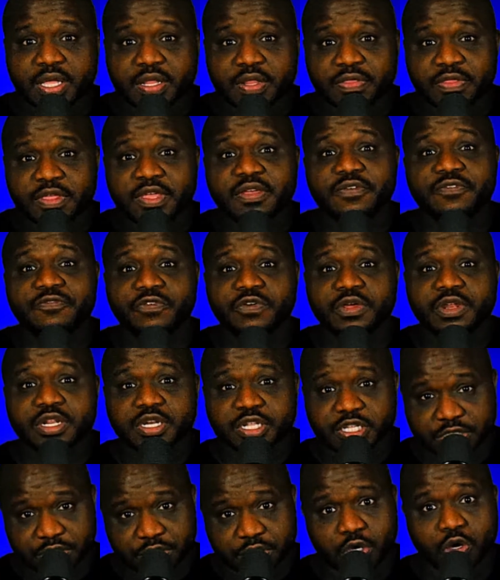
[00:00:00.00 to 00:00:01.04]
the
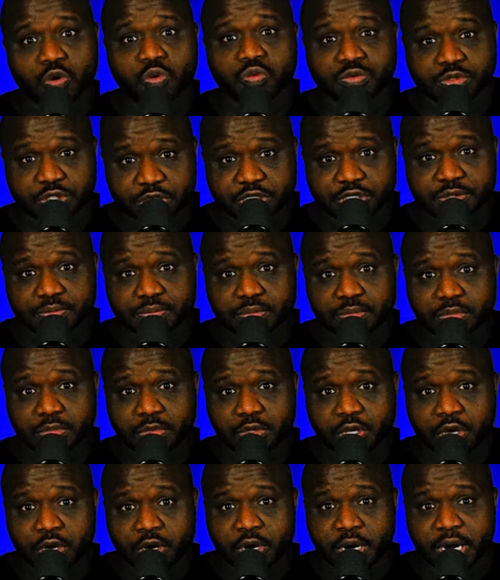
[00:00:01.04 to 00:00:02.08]
Infinity Stones.
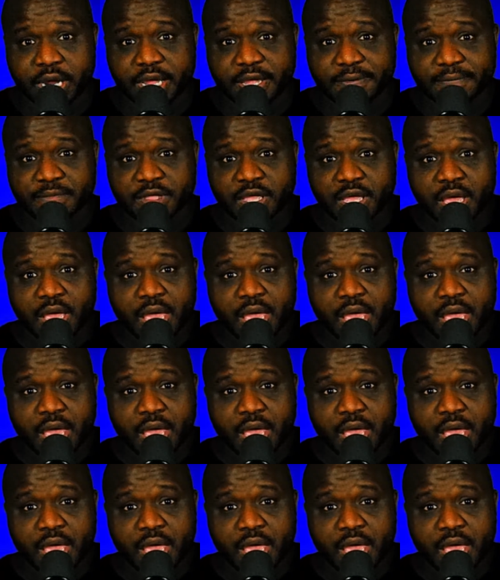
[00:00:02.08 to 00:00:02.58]
All right.